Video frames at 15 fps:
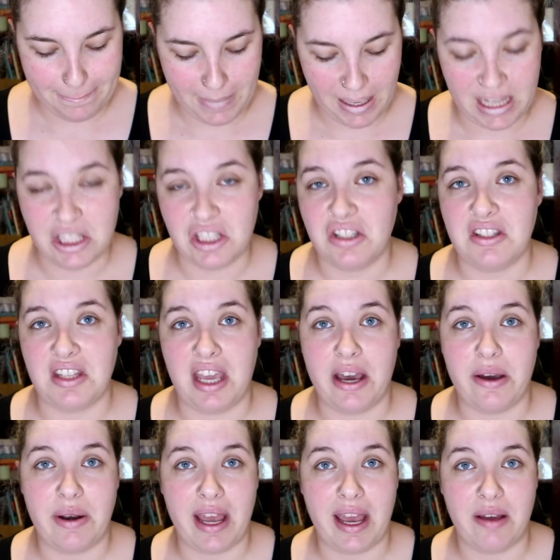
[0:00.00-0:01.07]
And just see
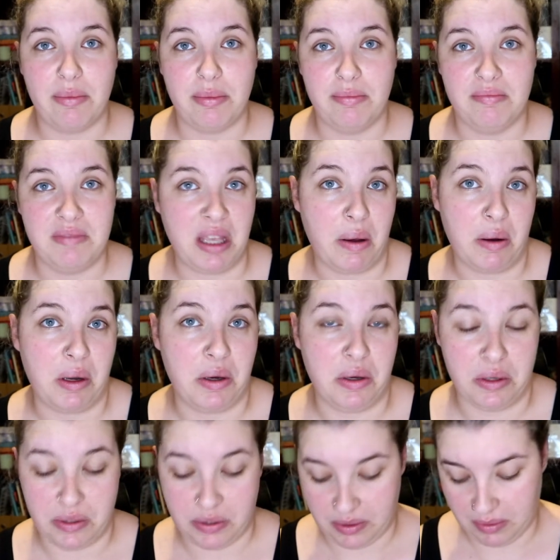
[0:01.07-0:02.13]
how it
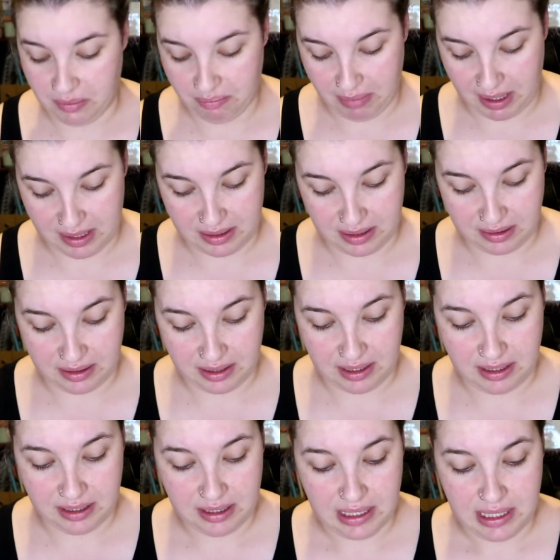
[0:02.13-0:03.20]
goes,
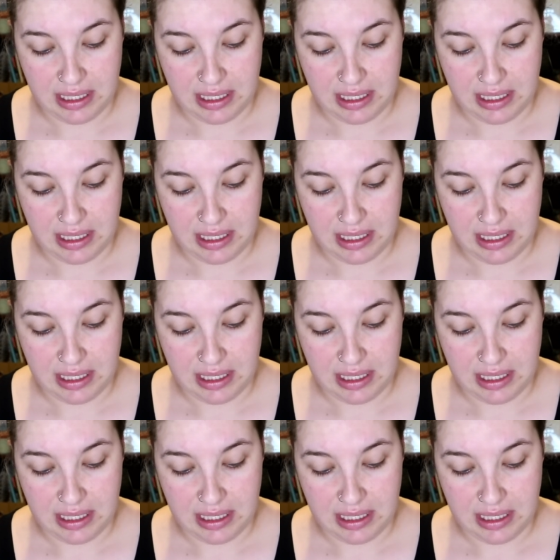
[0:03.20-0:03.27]
basically,